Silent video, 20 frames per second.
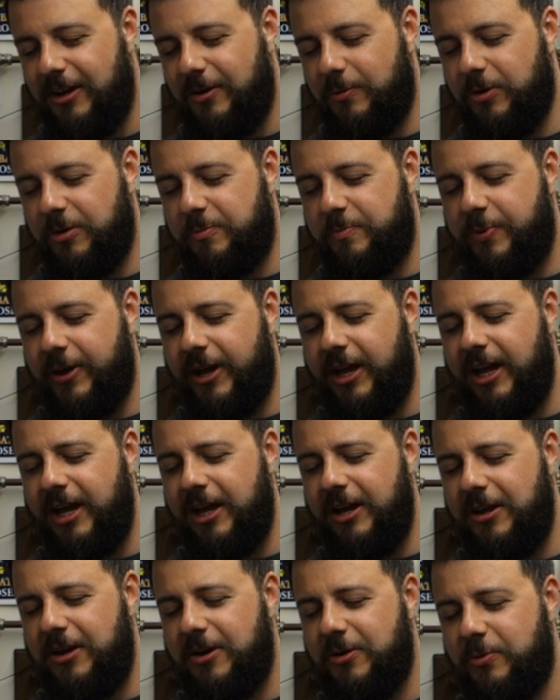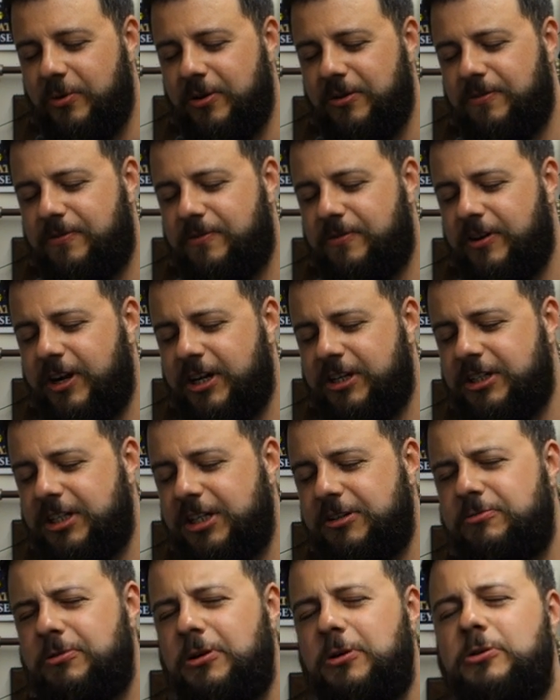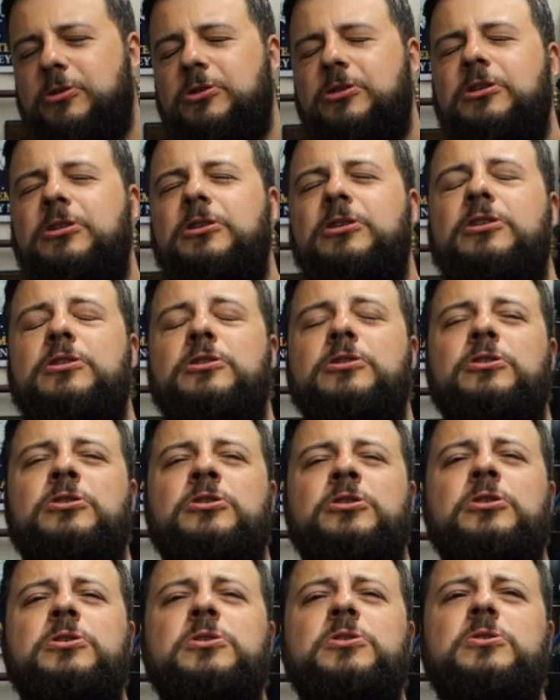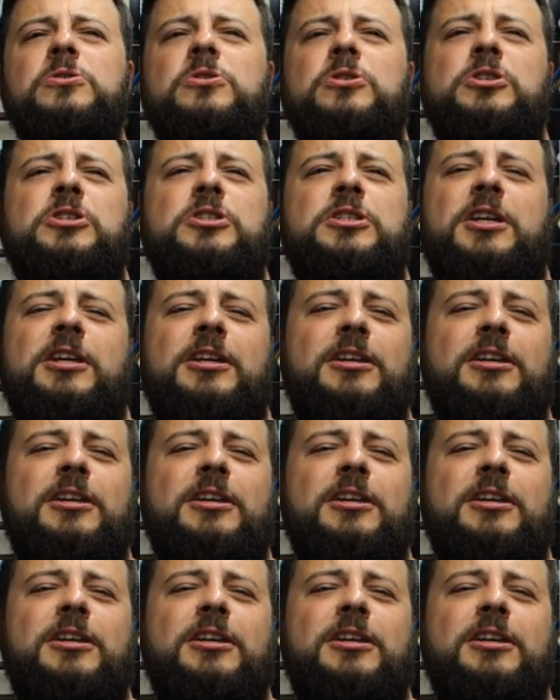Would pair with freshly roasted cashews.